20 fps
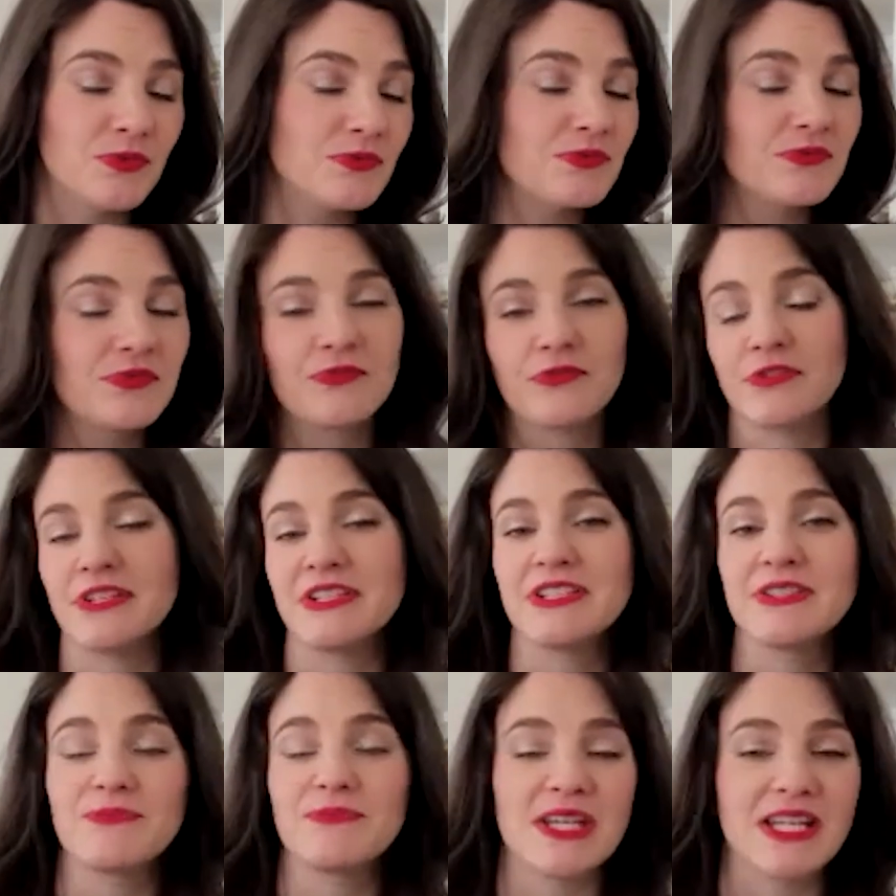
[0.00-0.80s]
free
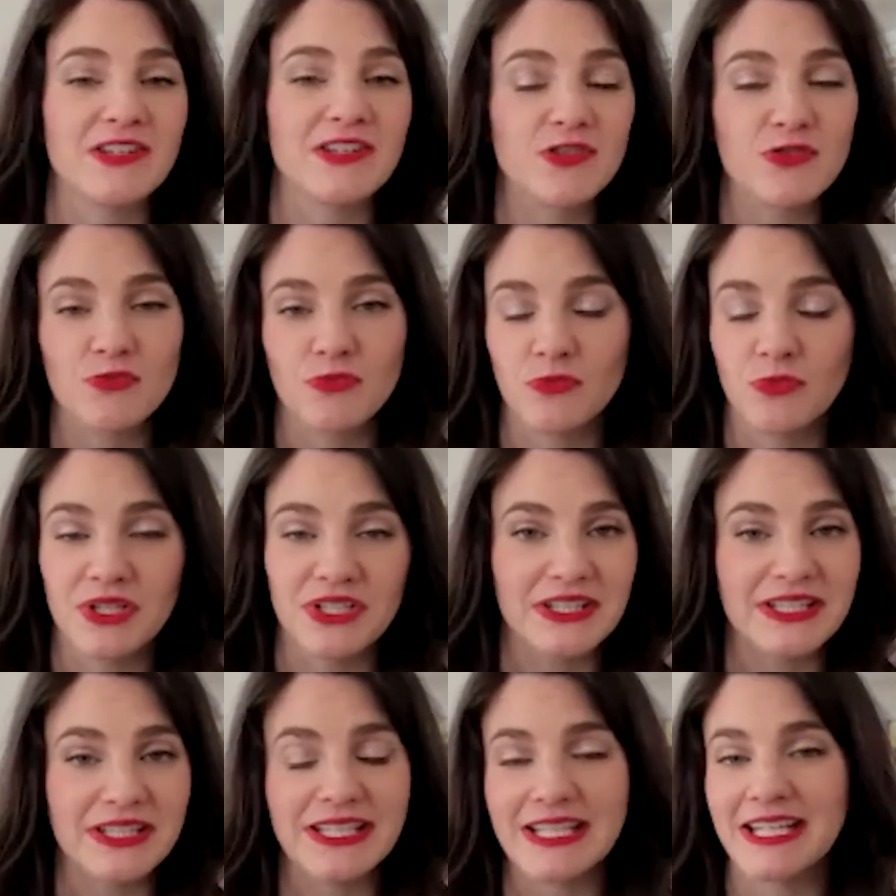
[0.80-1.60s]
speech
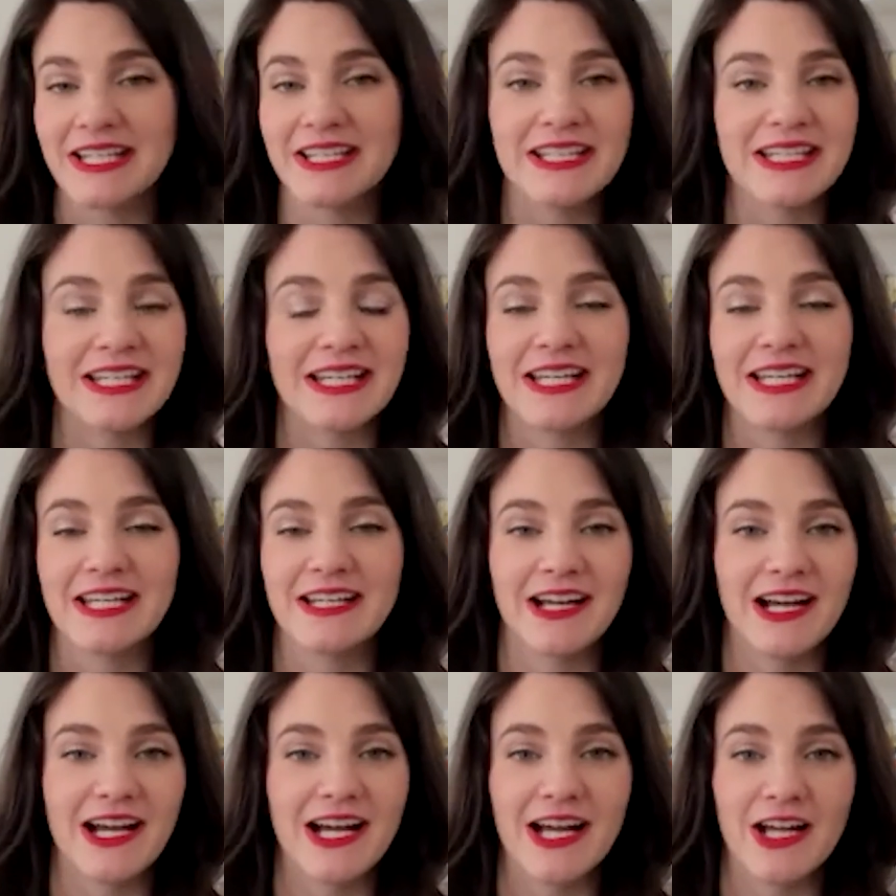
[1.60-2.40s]
willy-nilly,
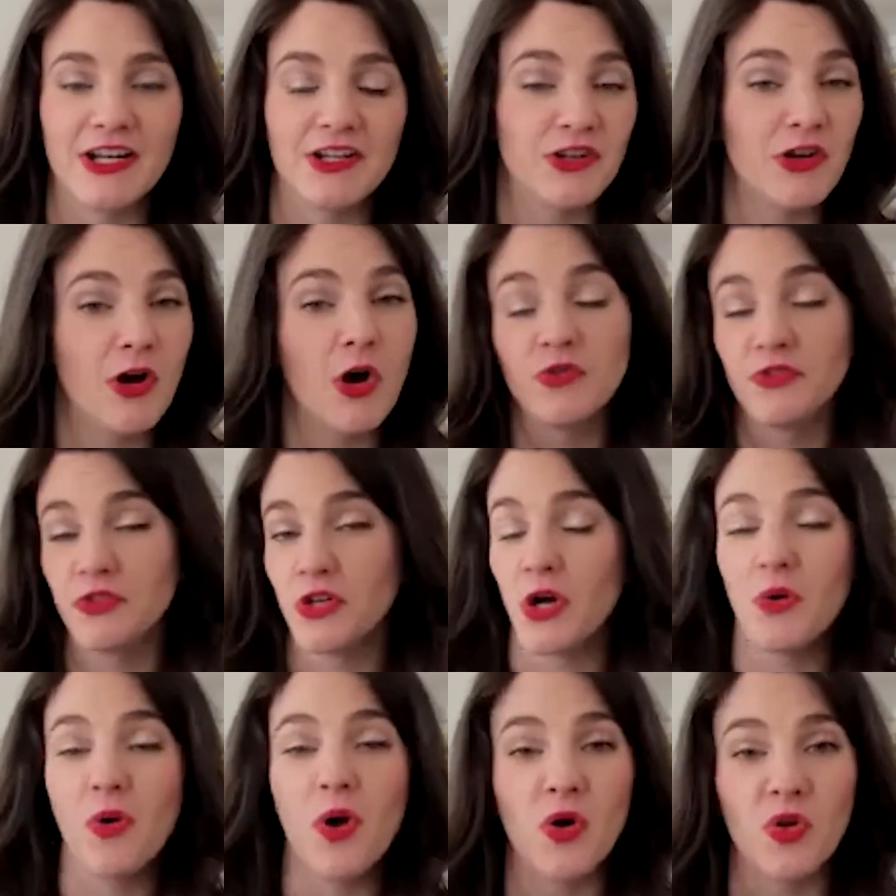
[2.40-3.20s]

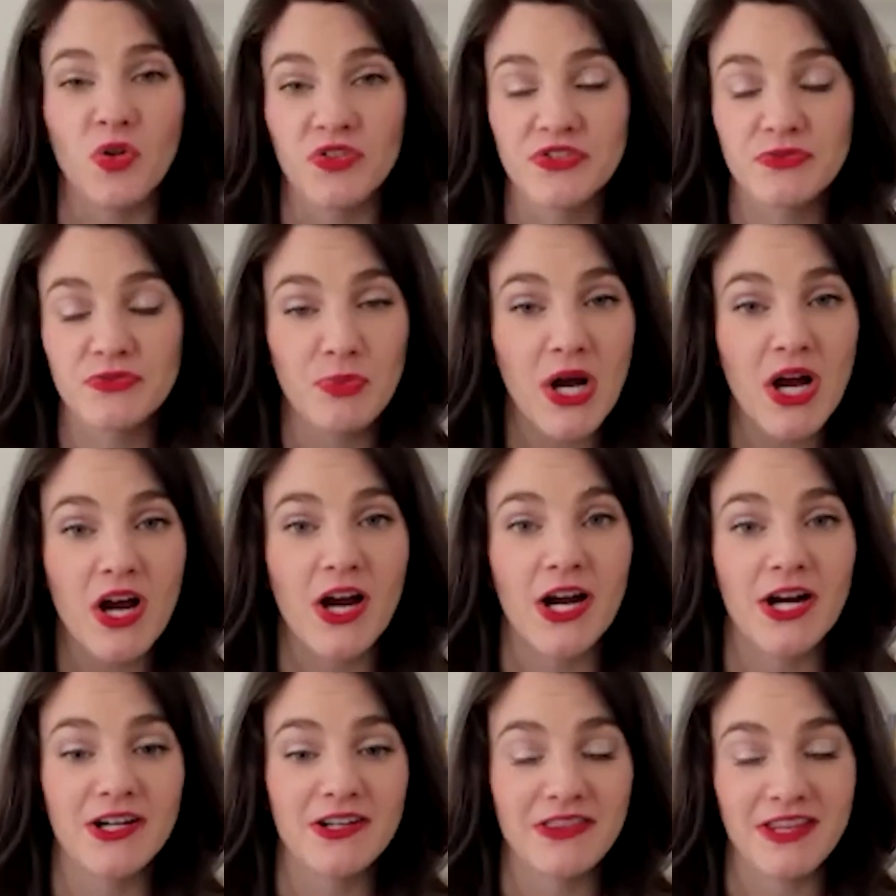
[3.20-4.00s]
no holds
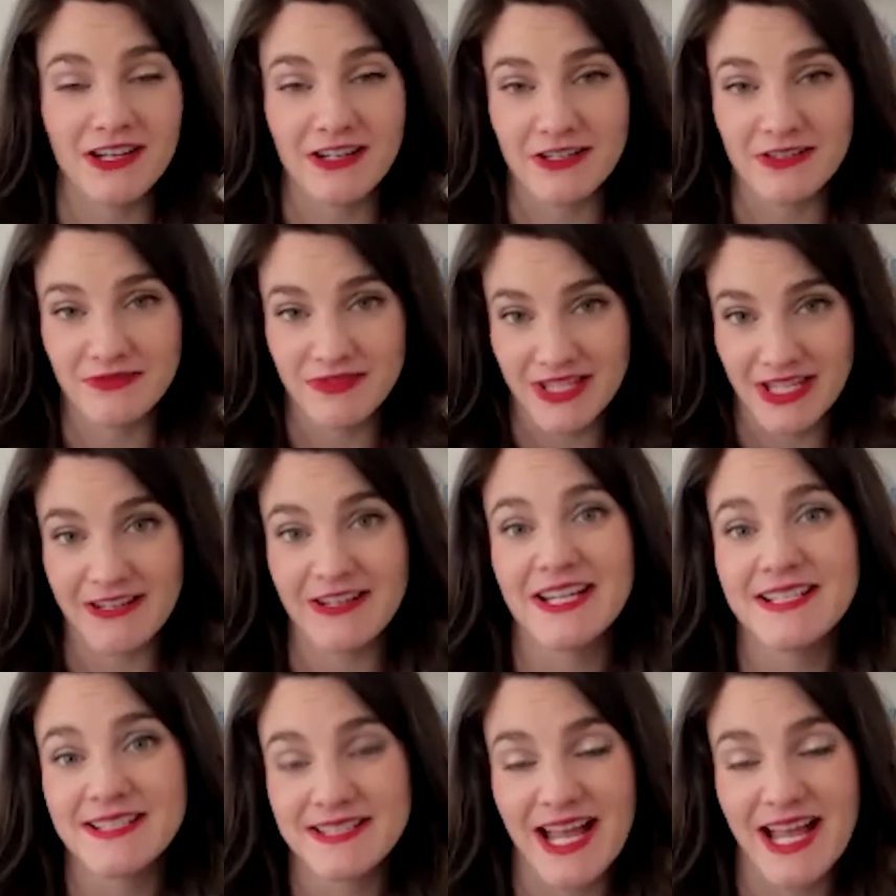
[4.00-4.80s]
barred. There
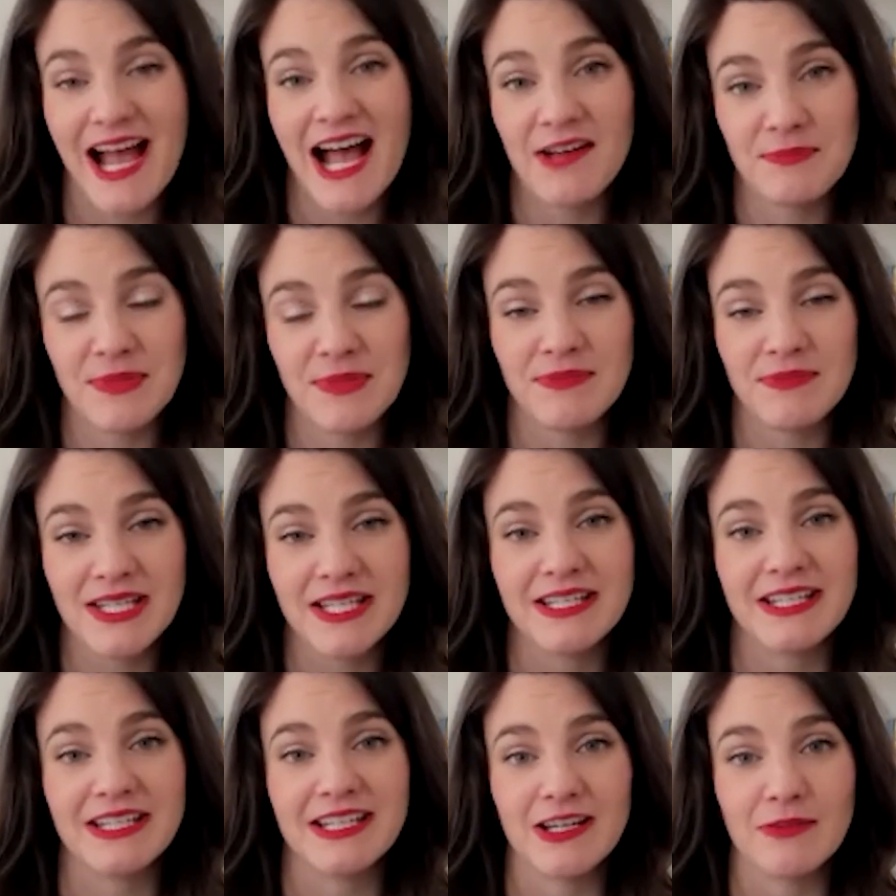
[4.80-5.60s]
is a happy
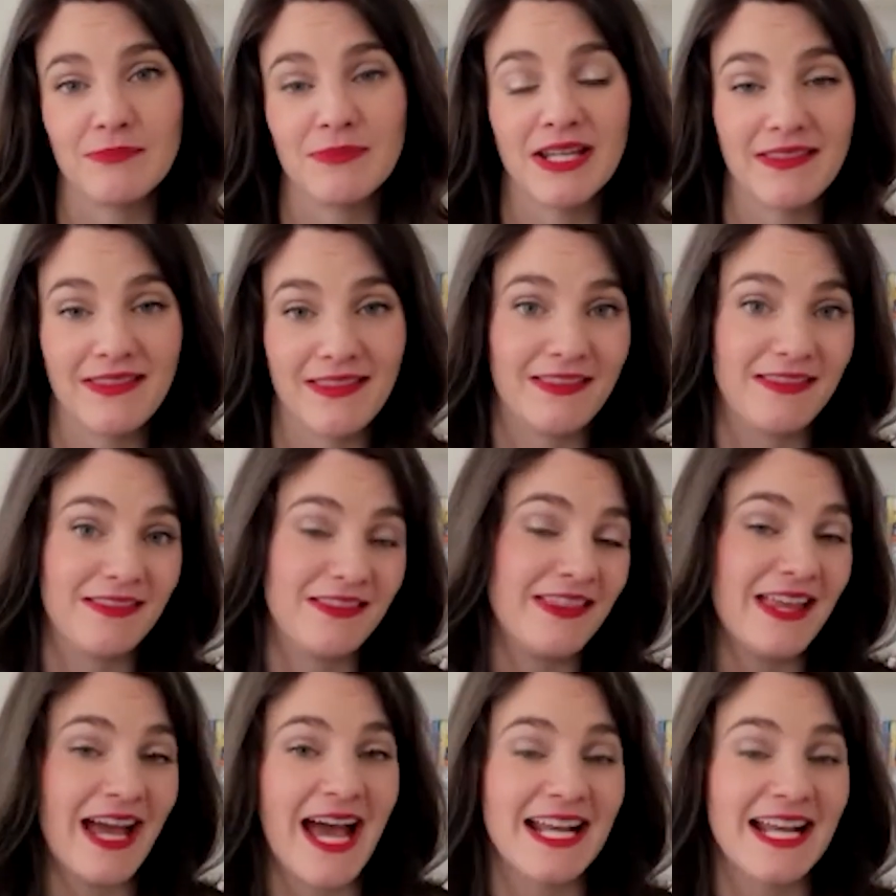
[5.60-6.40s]
medium, and
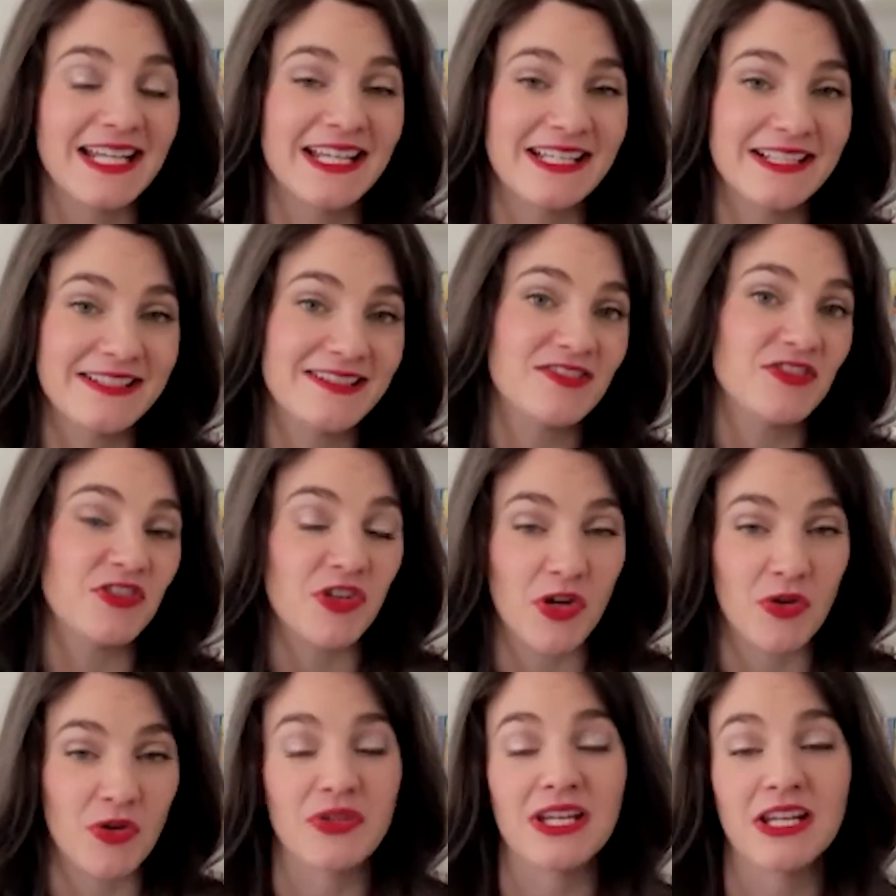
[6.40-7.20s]
that is, you
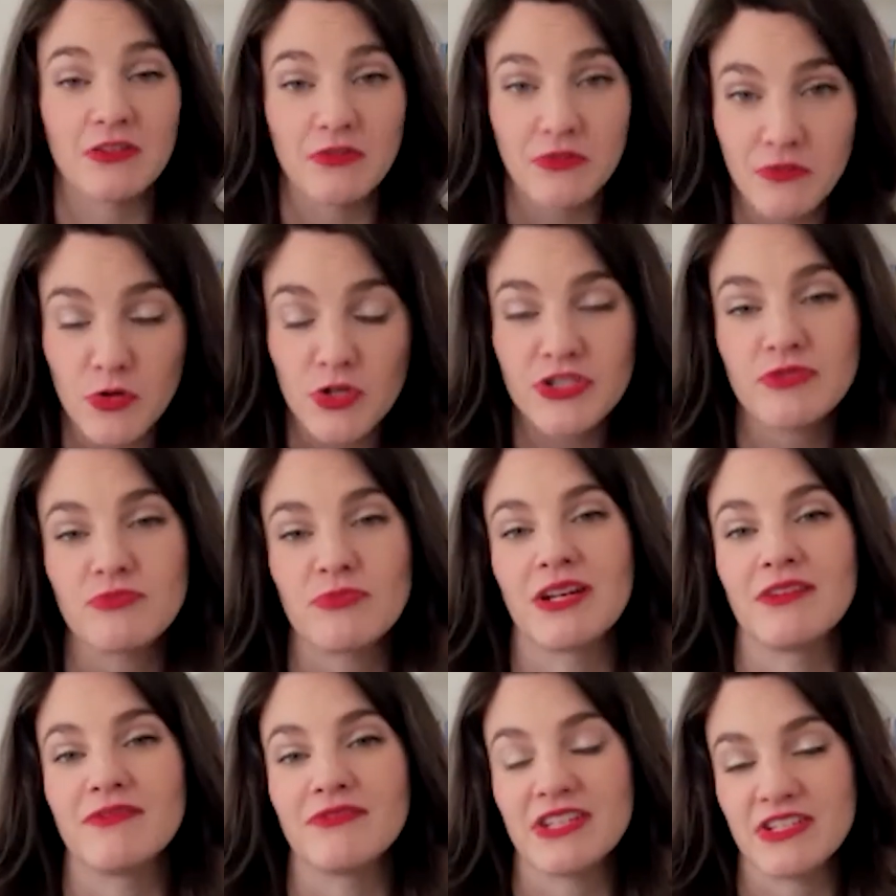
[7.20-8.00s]
know, the
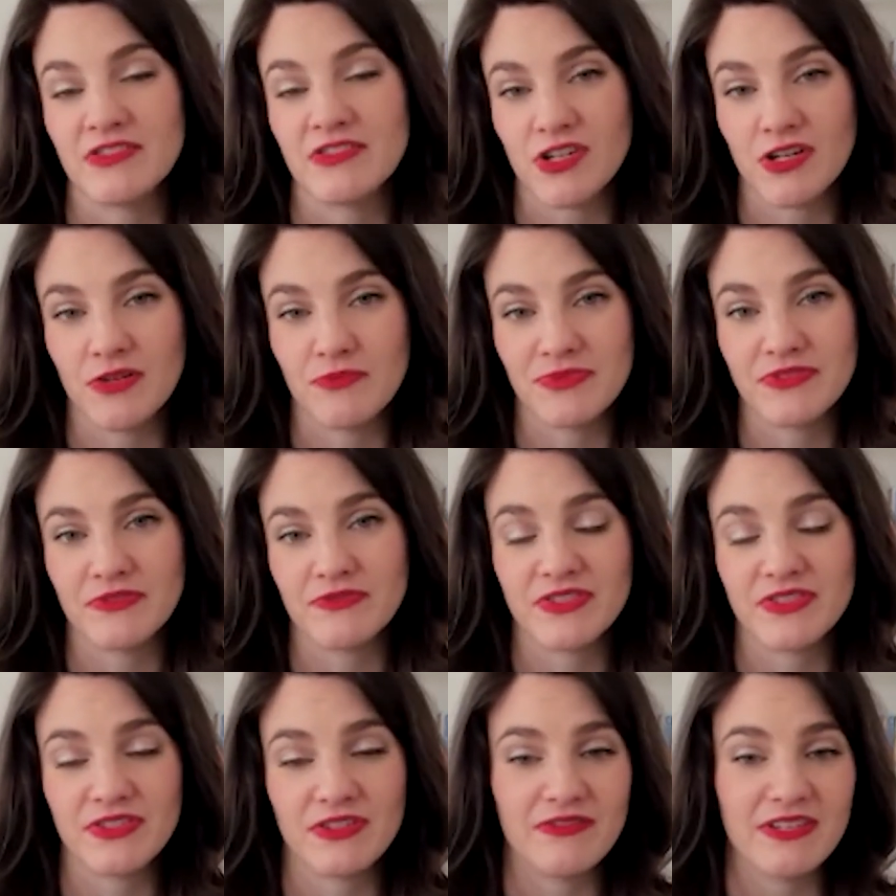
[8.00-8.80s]
enforcement of these terms
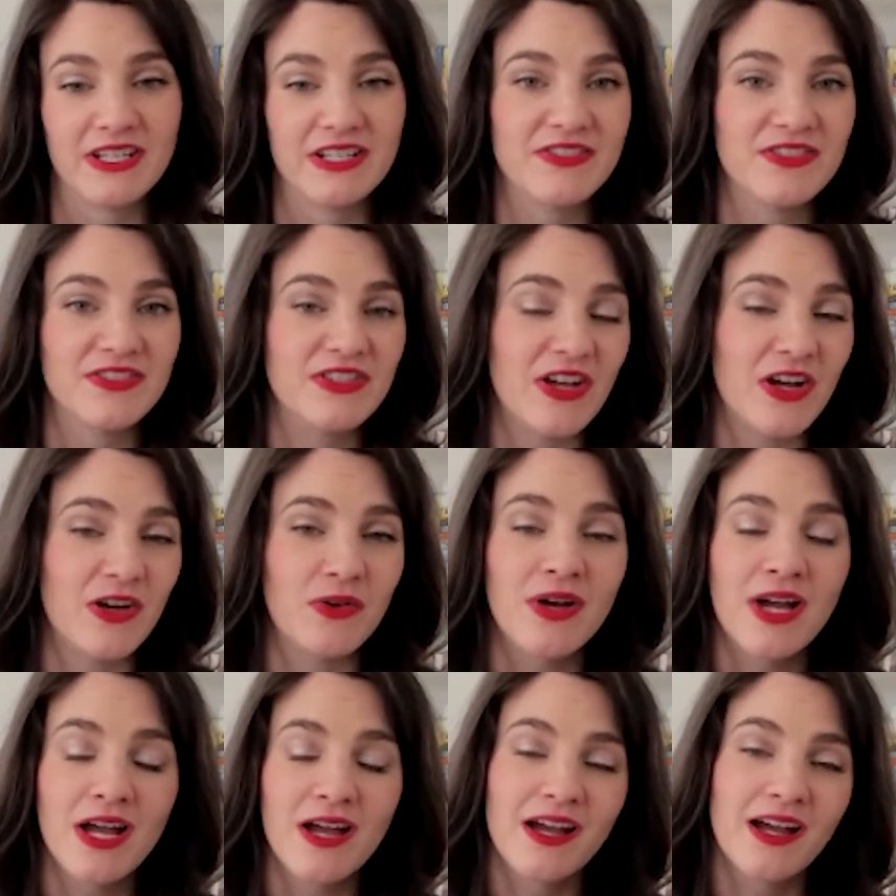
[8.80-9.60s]
of service. So